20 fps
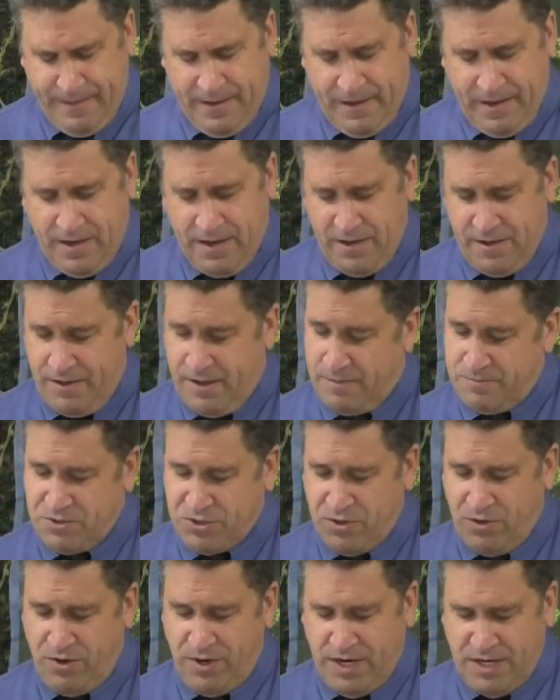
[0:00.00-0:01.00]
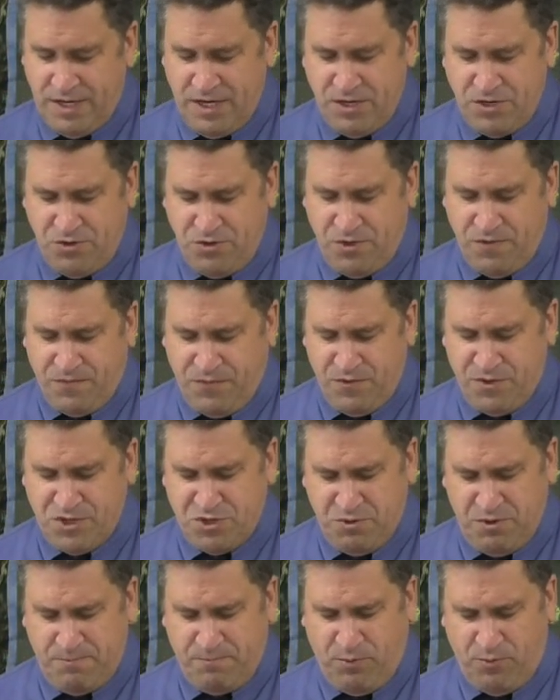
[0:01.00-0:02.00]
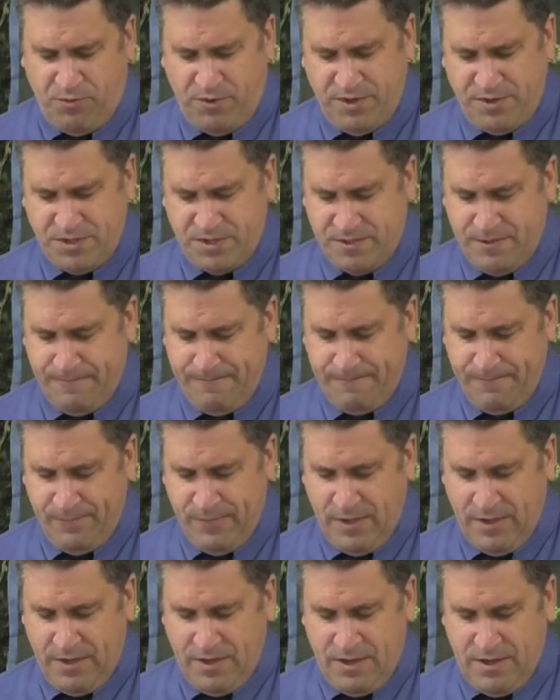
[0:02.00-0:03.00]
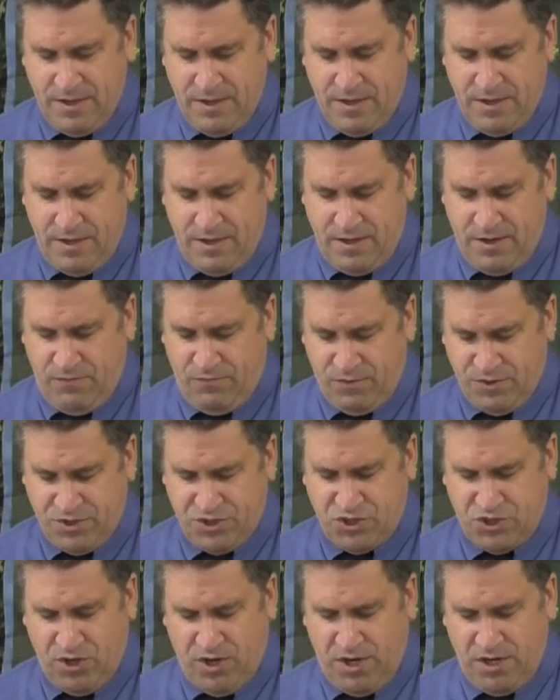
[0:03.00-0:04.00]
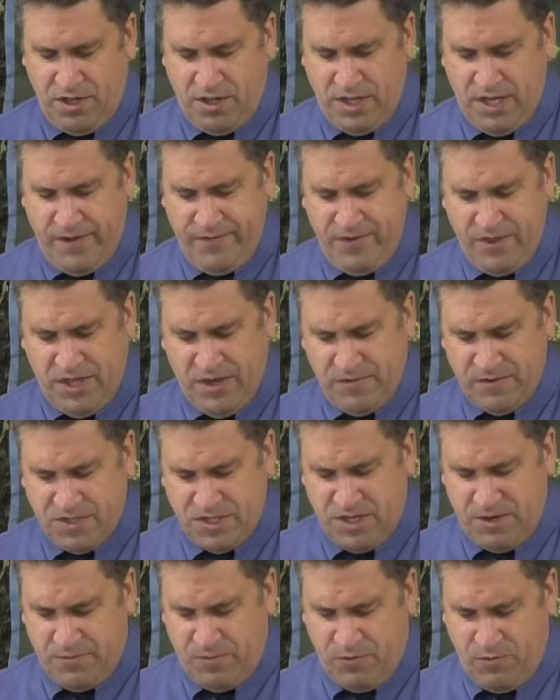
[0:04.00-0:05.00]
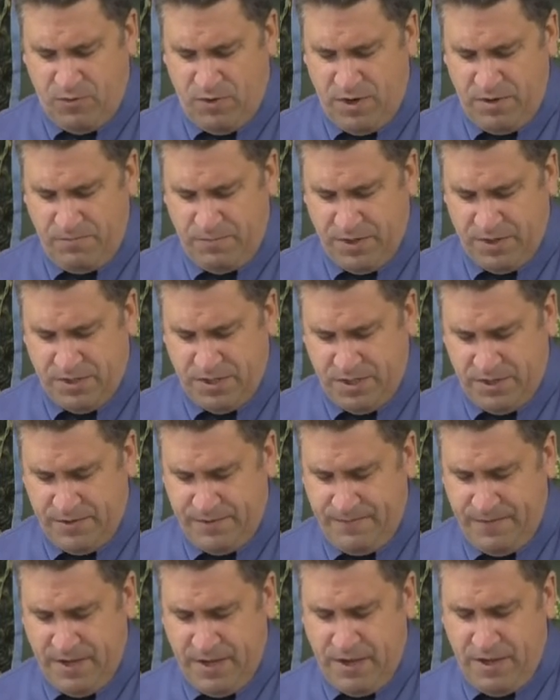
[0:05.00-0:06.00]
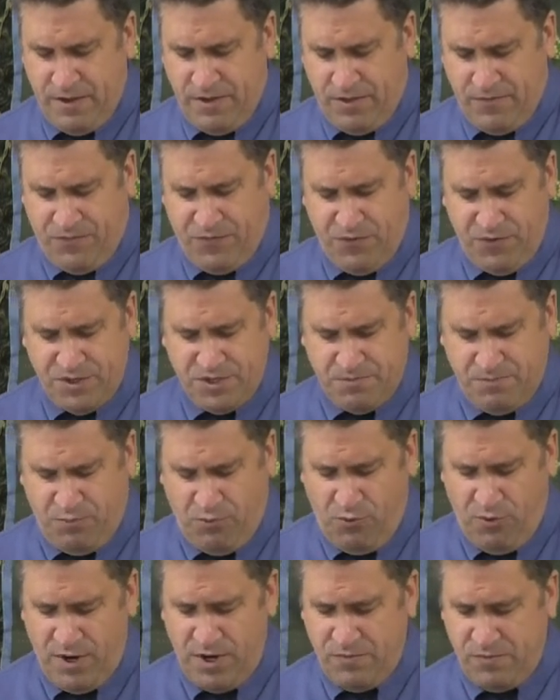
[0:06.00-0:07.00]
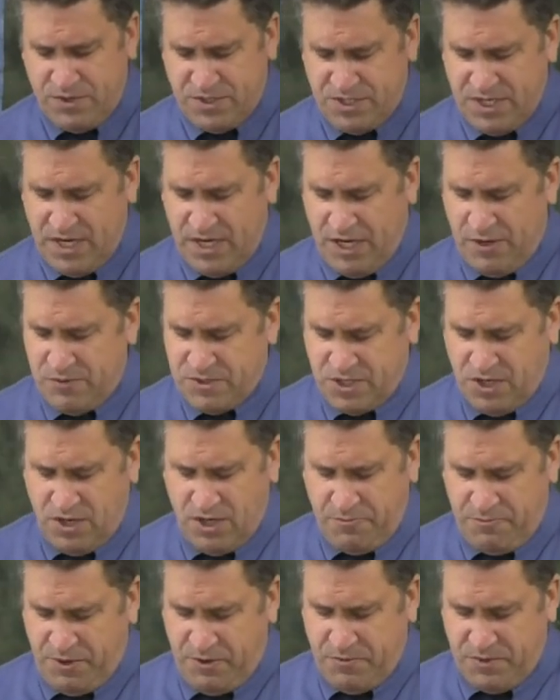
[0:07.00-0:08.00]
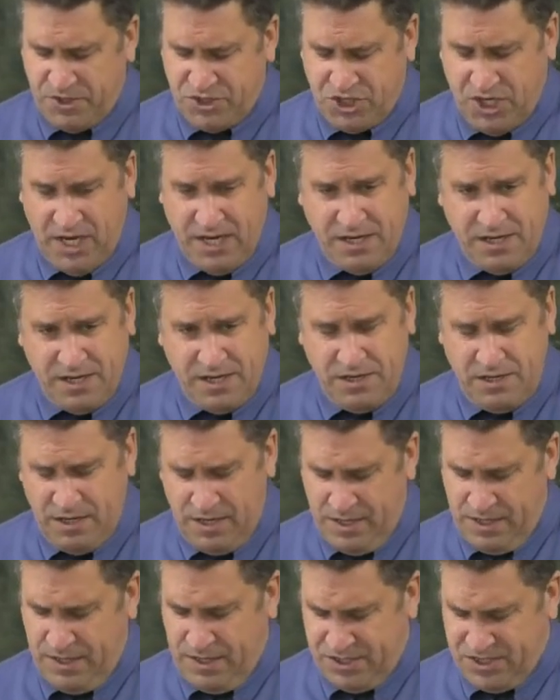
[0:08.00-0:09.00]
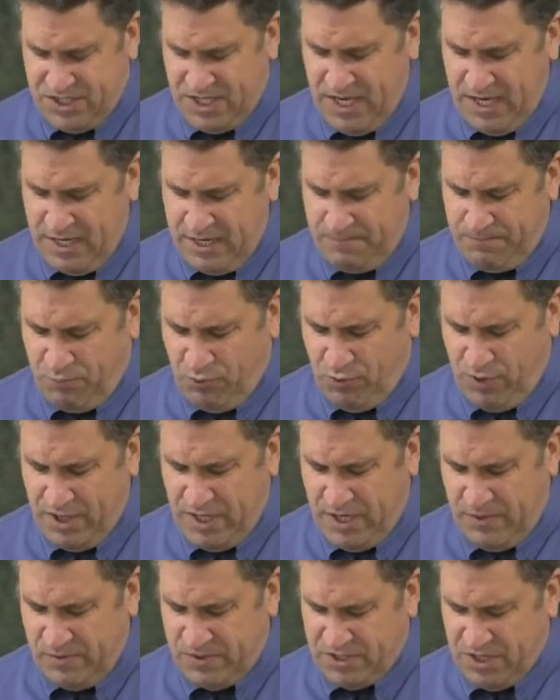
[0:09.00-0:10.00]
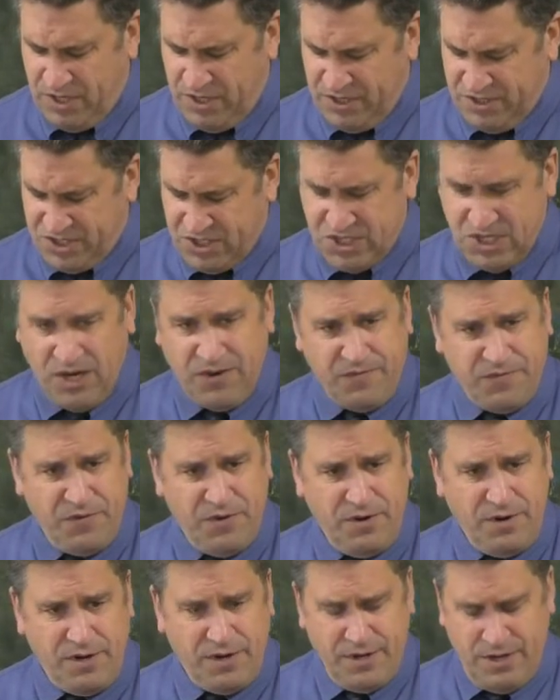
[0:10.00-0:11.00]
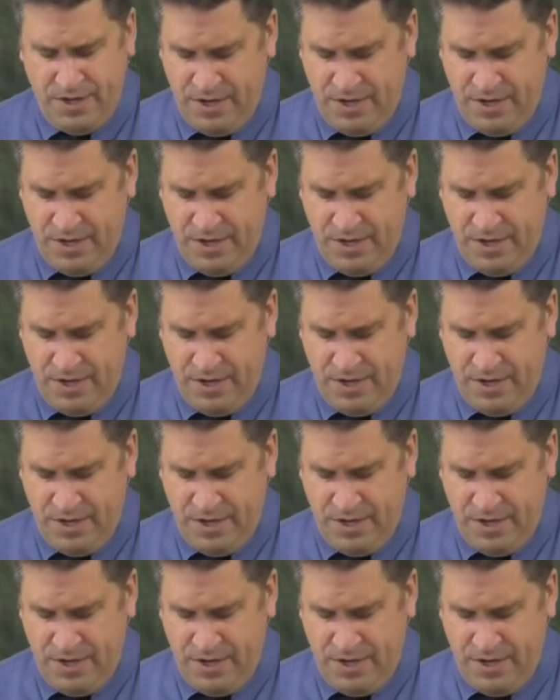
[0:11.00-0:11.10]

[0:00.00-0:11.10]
Uh, I'm sorry, I didn't do the first three points. Uh, was John 11, that was number one, but uh, the first point was that he was going to be rejected. The second point, he was going to suffer.